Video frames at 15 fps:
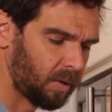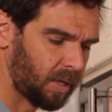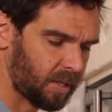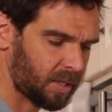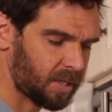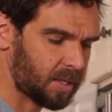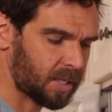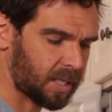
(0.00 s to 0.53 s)
where the
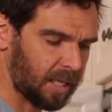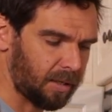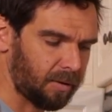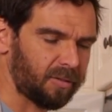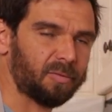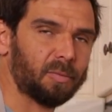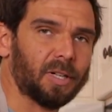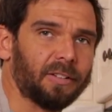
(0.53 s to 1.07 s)
skin
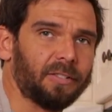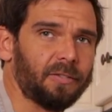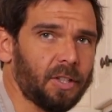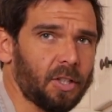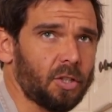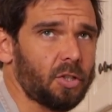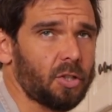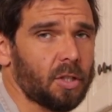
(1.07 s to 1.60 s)
of my
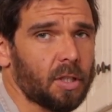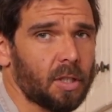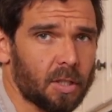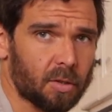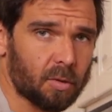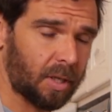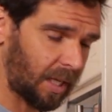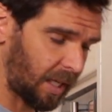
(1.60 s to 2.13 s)
fish
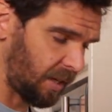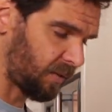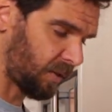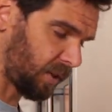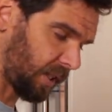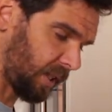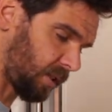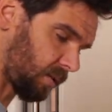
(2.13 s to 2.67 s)
is
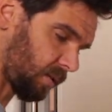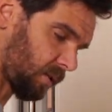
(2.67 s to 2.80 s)
evenly